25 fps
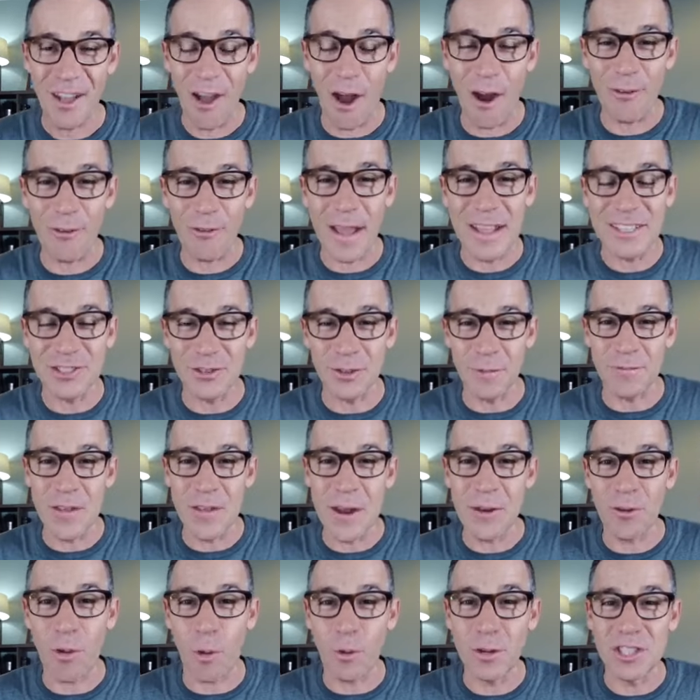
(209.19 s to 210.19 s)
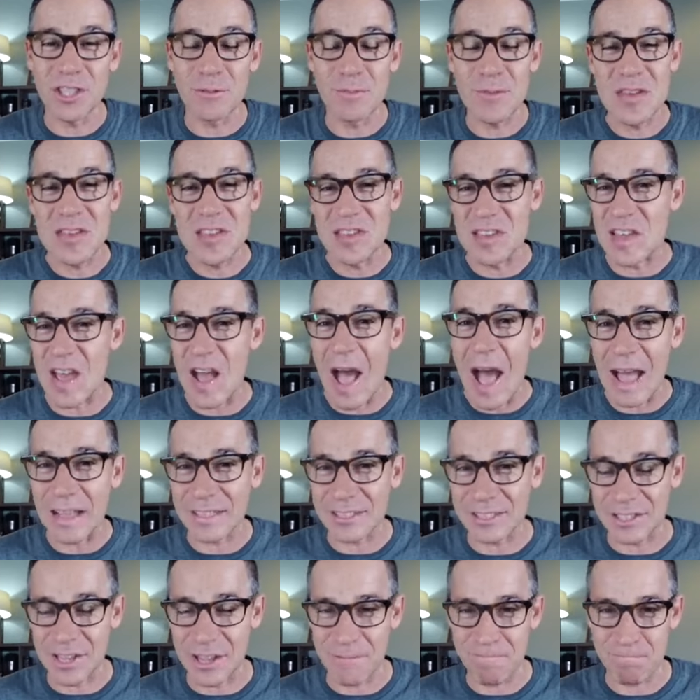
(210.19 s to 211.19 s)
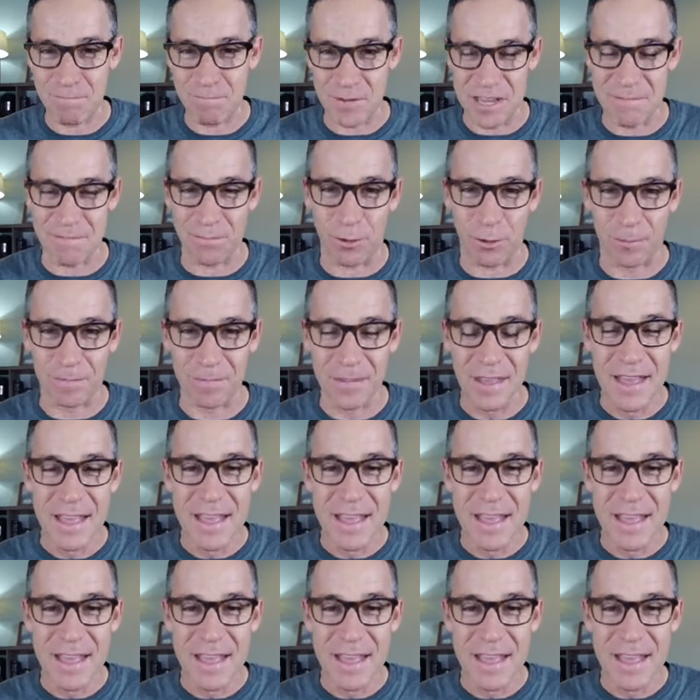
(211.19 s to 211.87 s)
All right, so if they're going to be God's people,